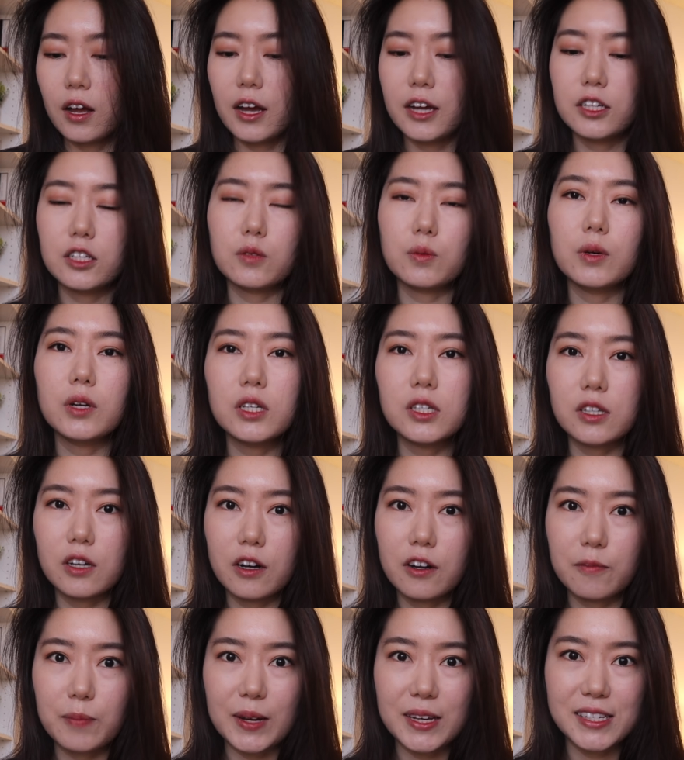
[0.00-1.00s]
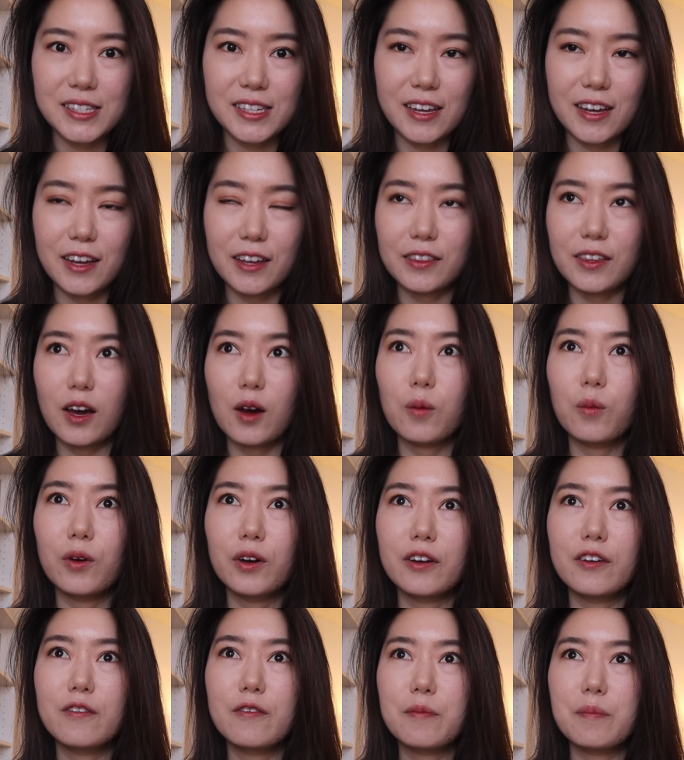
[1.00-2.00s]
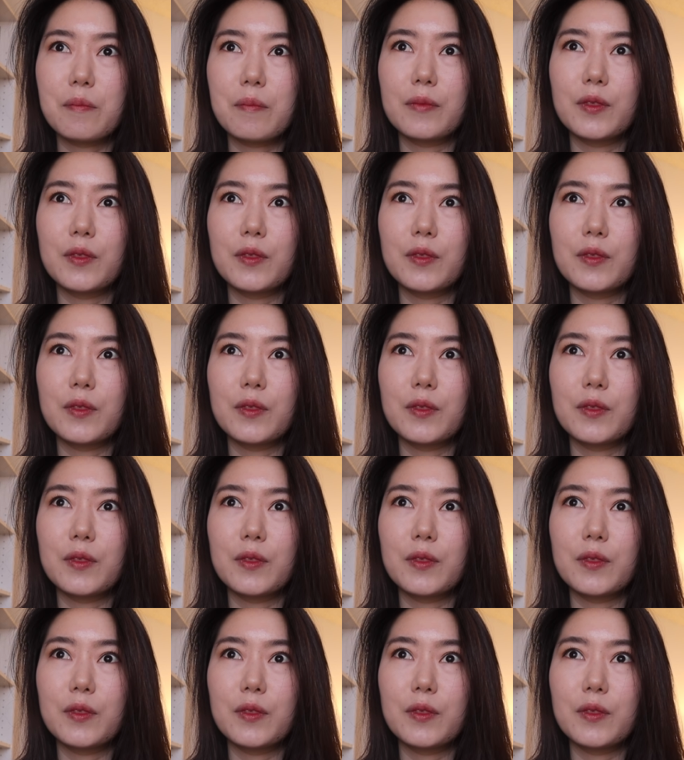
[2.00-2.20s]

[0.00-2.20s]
I just want to start off by saying that one of